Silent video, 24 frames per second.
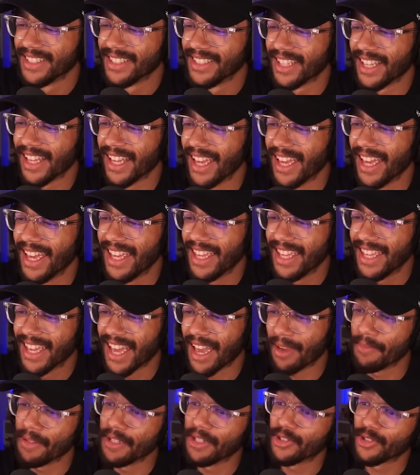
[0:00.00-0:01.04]
Yeah.
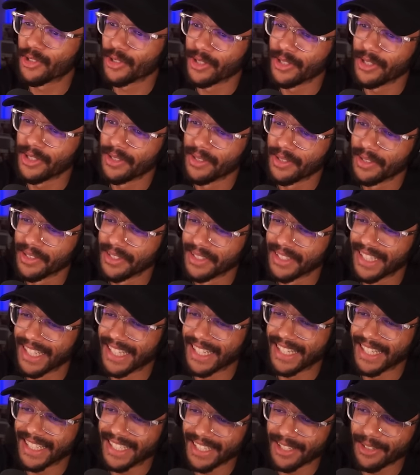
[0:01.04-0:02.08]
I mean, true.
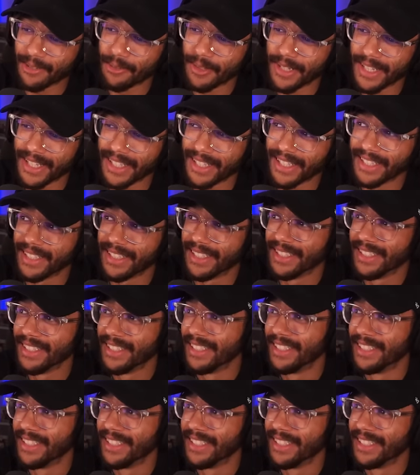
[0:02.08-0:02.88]
They did get a win then.